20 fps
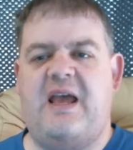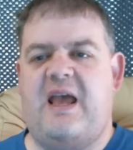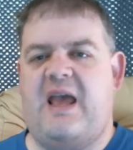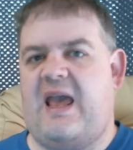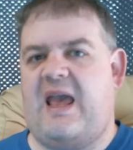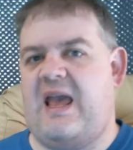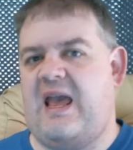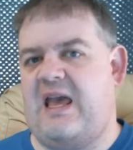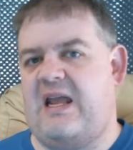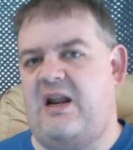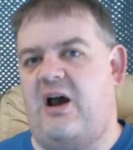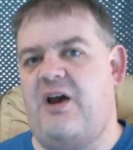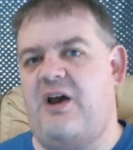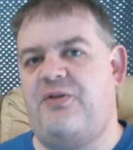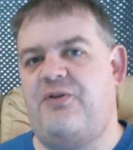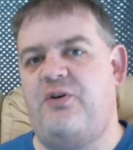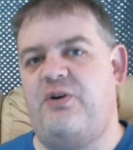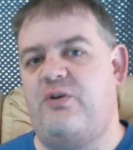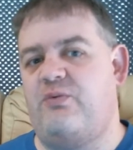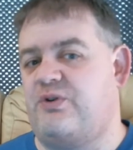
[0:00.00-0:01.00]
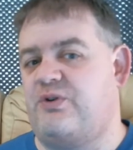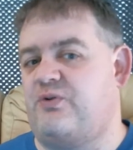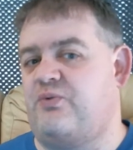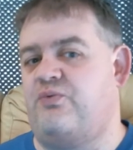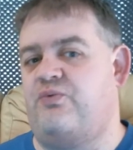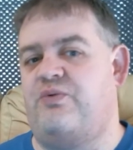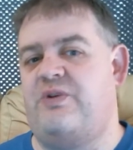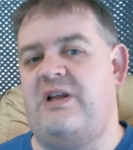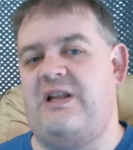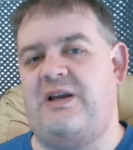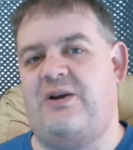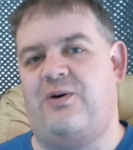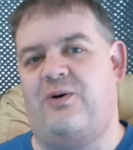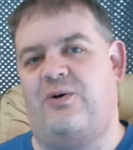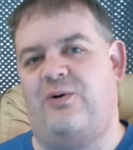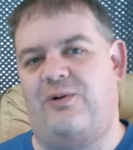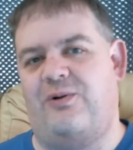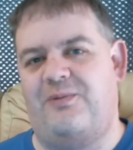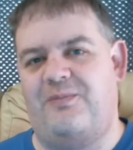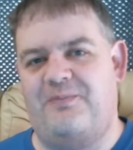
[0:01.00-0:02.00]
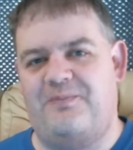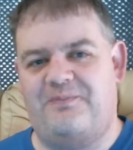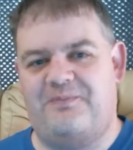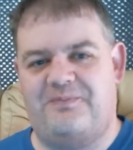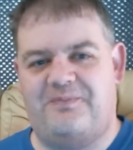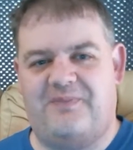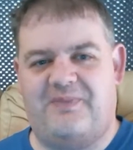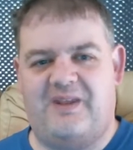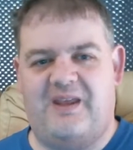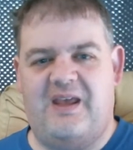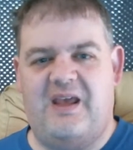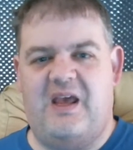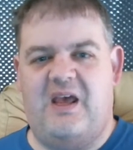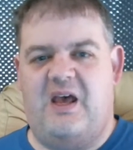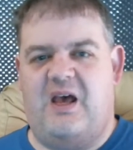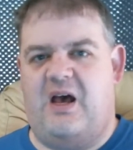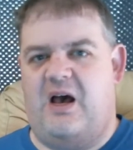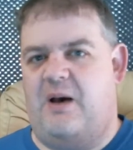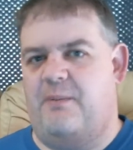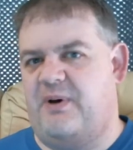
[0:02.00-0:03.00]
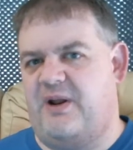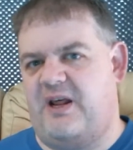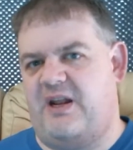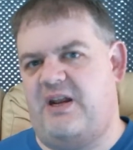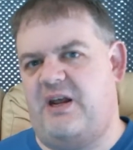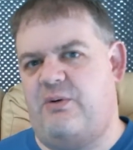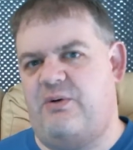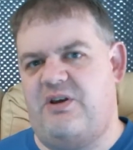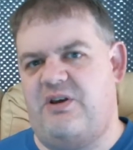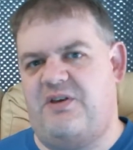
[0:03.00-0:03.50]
and I thought it was really cool. But I know what you're